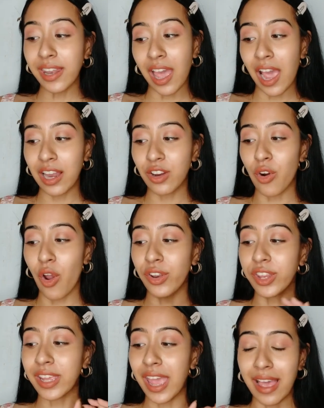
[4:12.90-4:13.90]
and
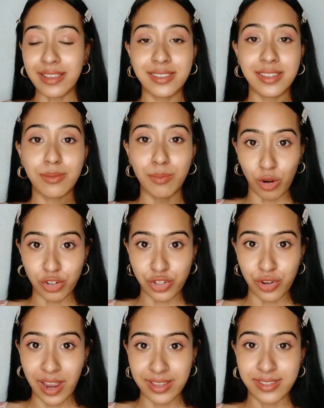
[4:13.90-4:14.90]
Hyaluronic Acid
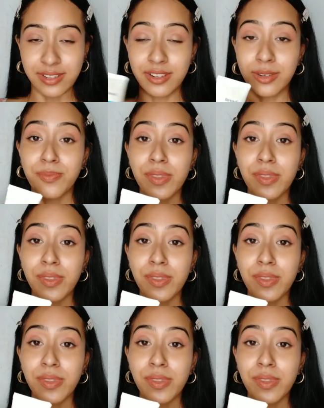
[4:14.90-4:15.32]
Moisturizer.